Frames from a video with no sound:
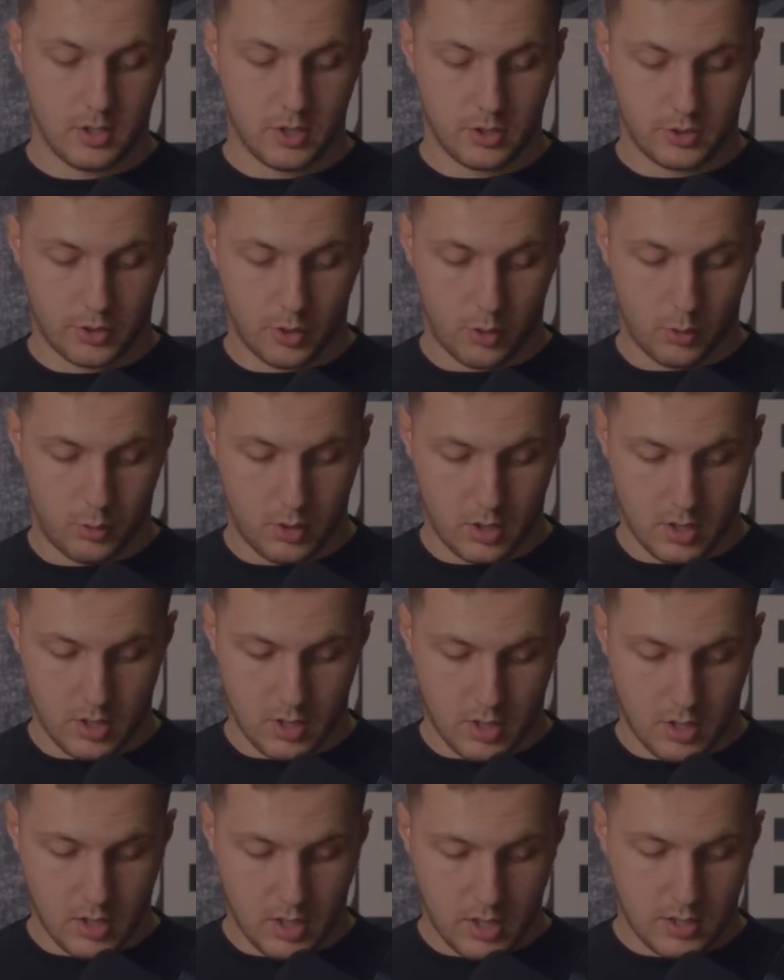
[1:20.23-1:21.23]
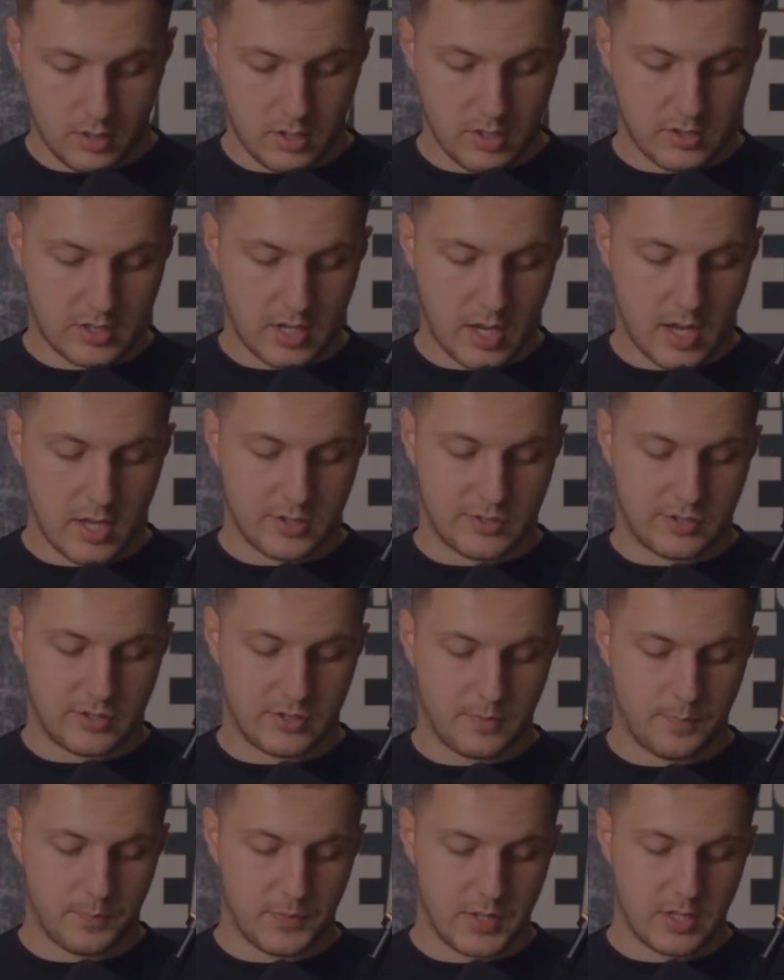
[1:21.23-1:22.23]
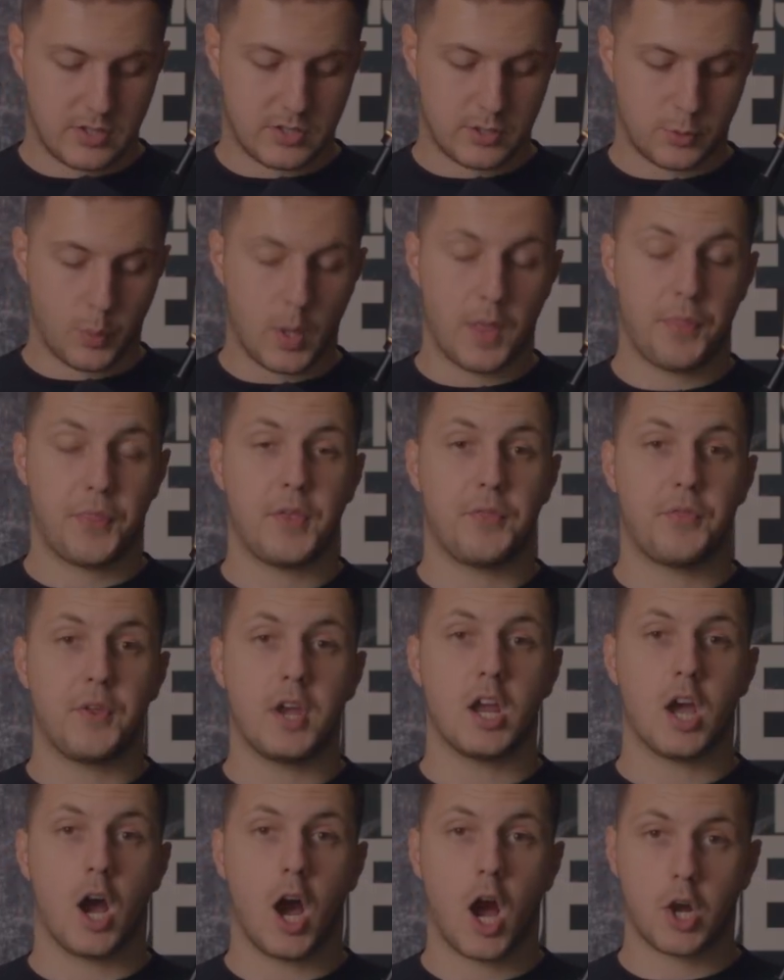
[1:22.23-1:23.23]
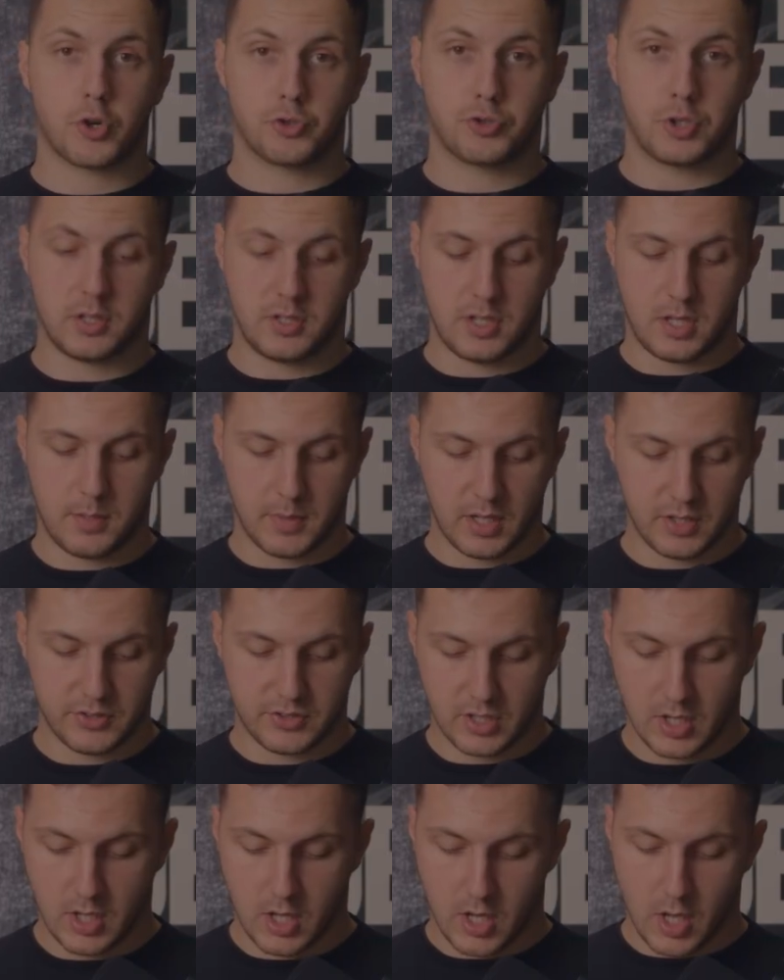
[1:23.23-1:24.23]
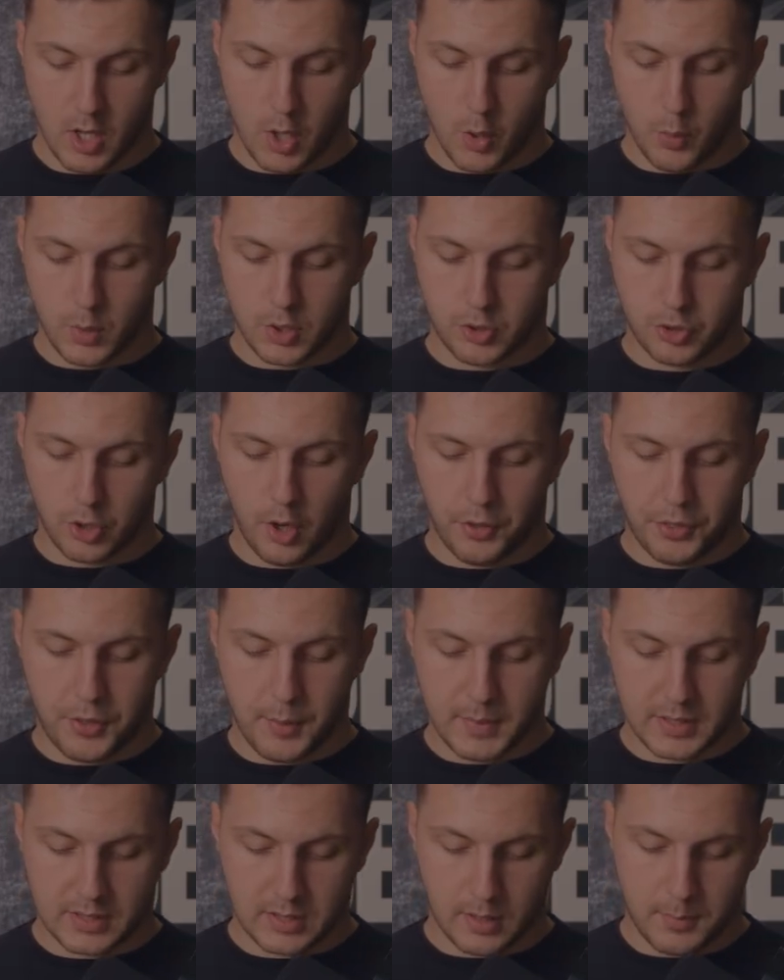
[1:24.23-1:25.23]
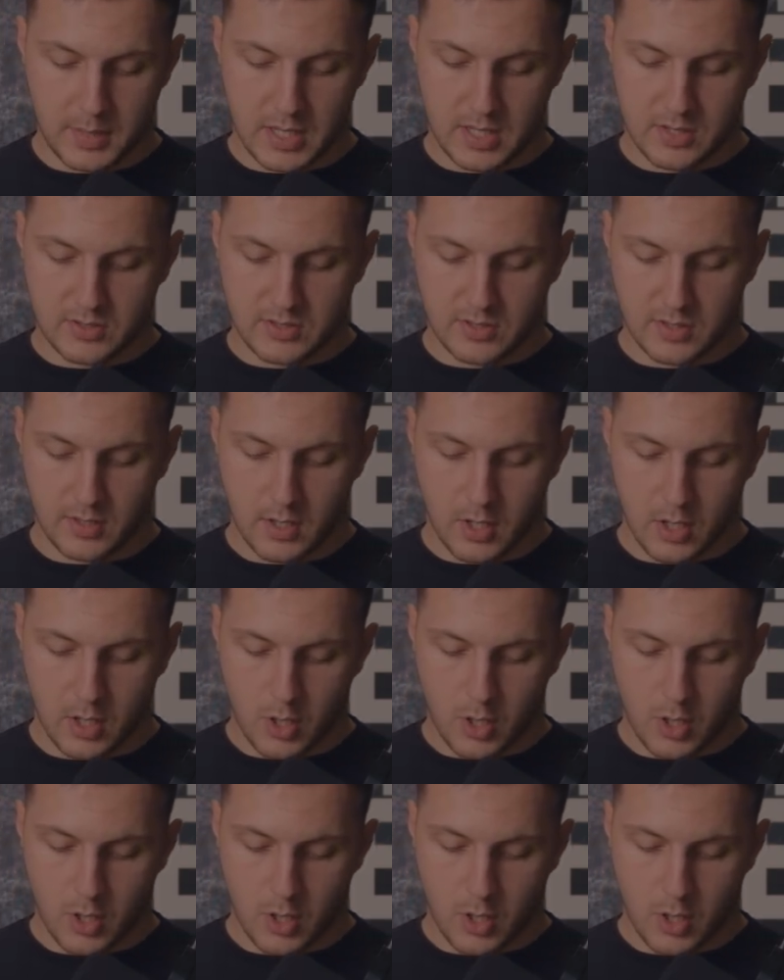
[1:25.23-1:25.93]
So, in this case, it's 2,300 emails, which ultimately means